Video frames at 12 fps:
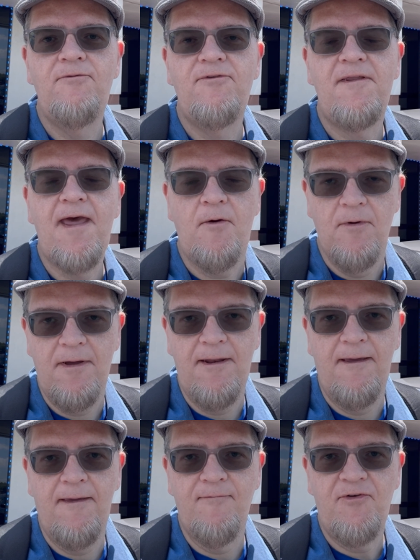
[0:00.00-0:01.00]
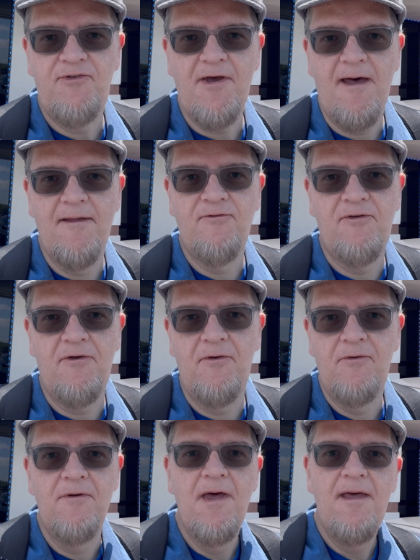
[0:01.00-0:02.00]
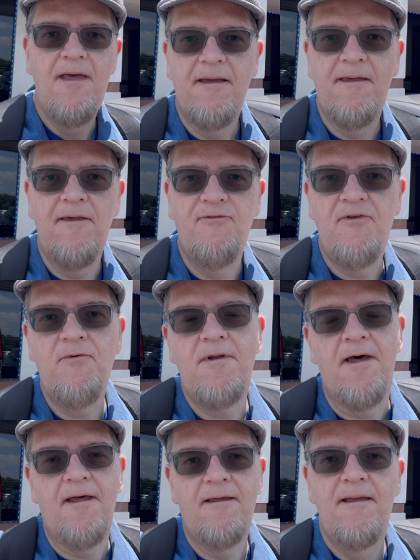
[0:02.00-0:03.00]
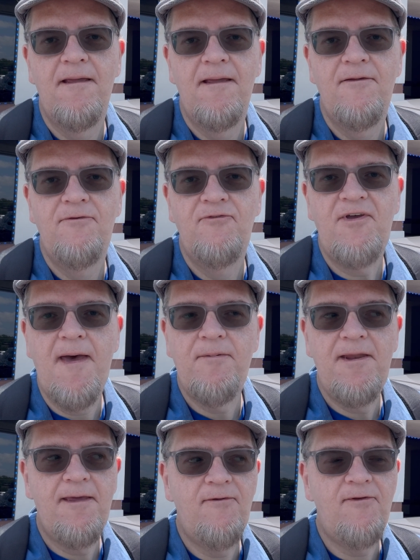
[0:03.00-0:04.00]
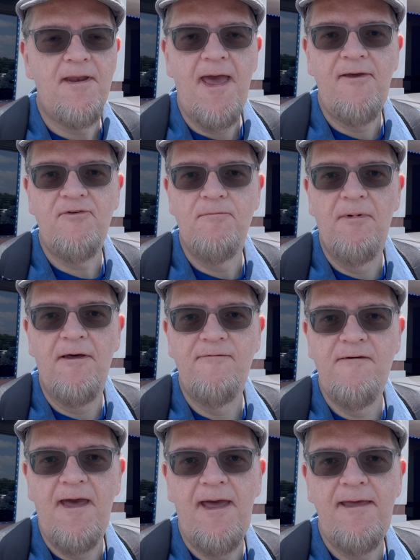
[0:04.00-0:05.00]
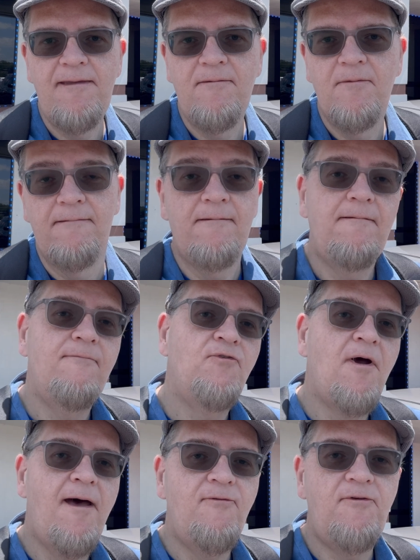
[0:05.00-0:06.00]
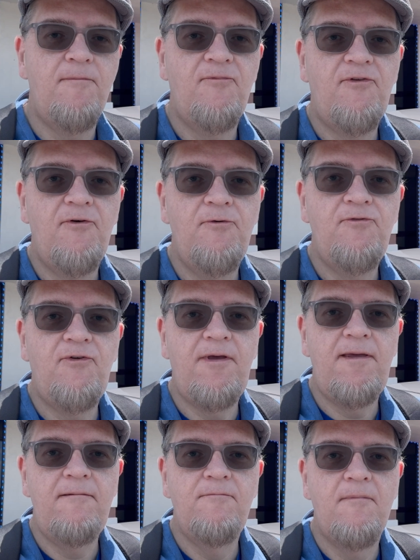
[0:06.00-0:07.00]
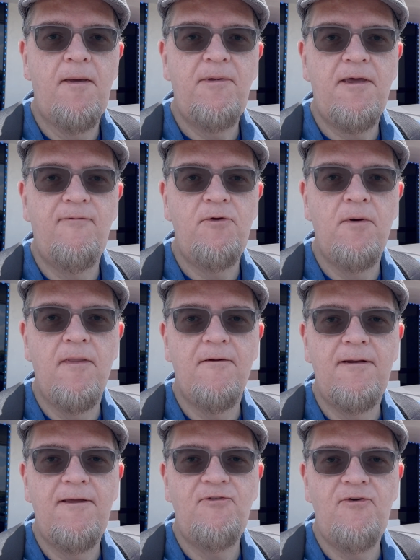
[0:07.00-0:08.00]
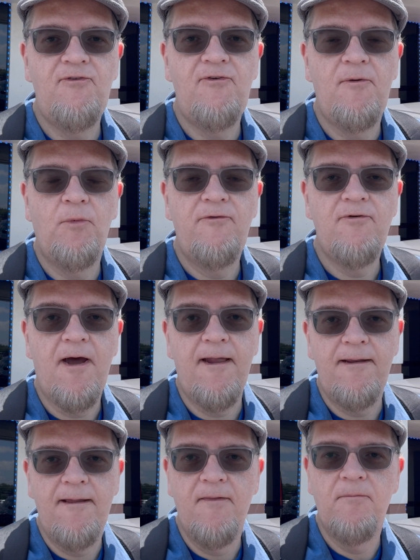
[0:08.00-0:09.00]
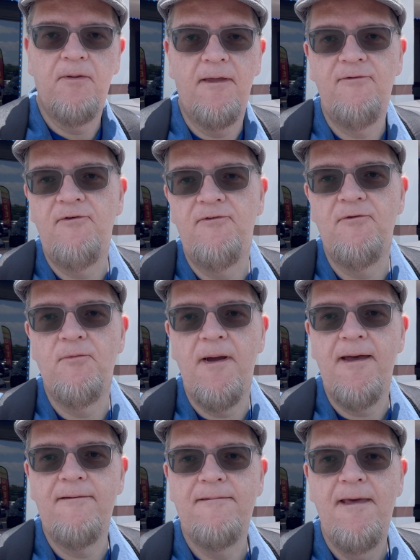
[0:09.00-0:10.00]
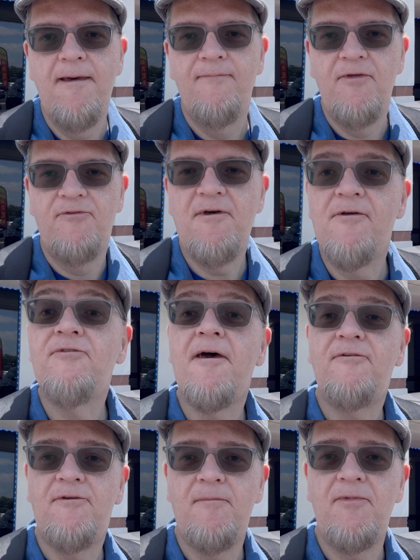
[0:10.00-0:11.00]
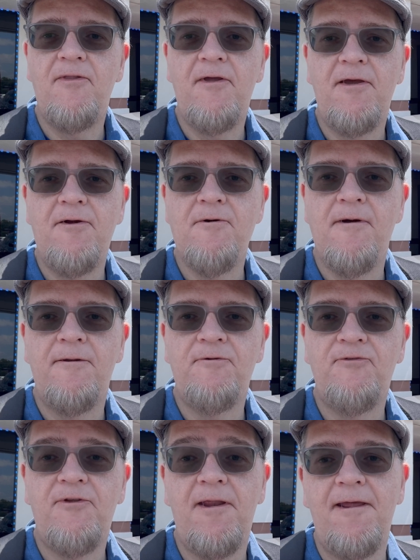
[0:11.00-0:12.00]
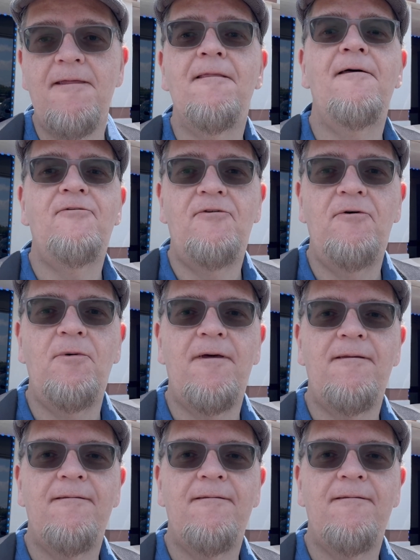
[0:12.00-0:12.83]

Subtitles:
Today we're going to give a shot to Kizuna Japanese and Asian Buffet, try some sushi, maybe a few other dishes that we've tried at other places around. If this sounds like something that you're interested in, let's do it.